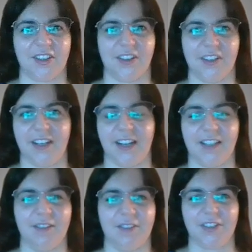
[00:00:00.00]
on like
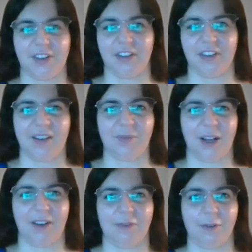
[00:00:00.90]
any of these online
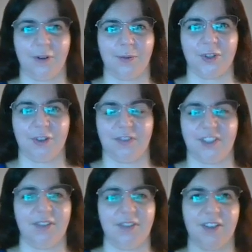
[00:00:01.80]
platforms, or
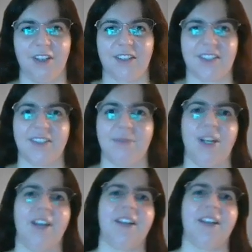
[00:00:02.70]
if
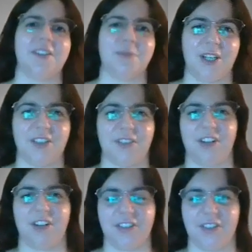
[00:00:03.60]
I guess because
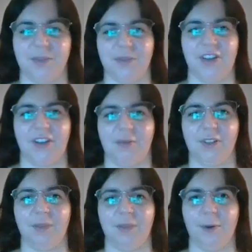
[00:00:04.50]
of customs is not
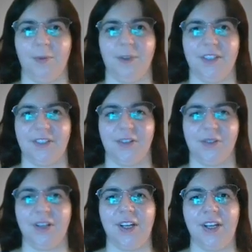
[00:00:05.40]
really appropriate
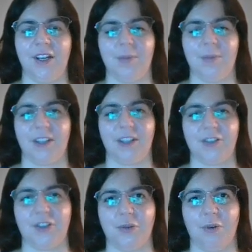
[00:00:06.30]
to, but they
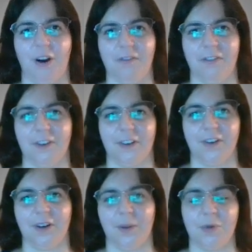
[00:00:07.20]
do
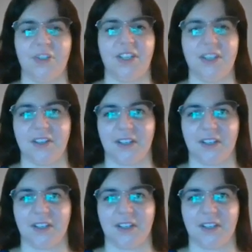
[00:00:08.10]
offer a boutique,